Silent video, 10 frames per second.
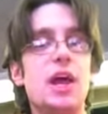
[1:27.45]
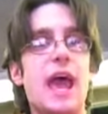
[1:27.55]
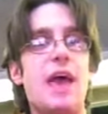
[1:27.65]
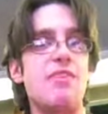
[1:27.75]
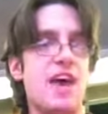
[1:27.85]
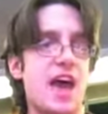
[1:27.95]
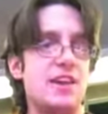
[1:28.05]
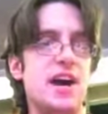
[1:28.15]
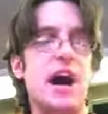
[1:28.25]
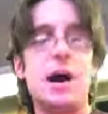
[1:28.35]
and
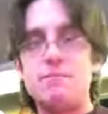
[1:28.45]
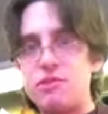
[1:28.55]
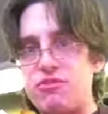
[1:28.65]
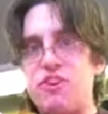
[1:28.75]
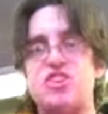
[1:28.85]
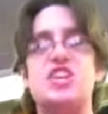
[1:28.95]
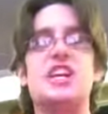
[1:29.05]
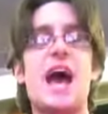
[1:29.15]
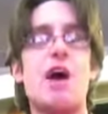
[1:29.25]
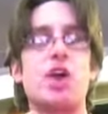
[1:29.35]
then fishing
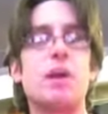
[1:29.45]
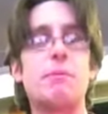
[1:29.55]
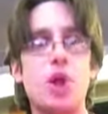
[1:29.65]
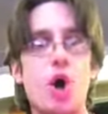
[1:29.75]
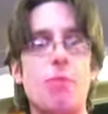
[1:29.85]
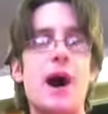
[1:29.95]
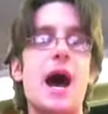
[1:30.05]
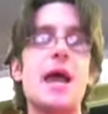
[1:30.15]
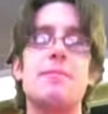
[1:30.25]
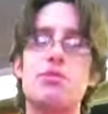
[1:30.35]
it out on a
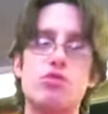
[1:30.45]
blowpipe,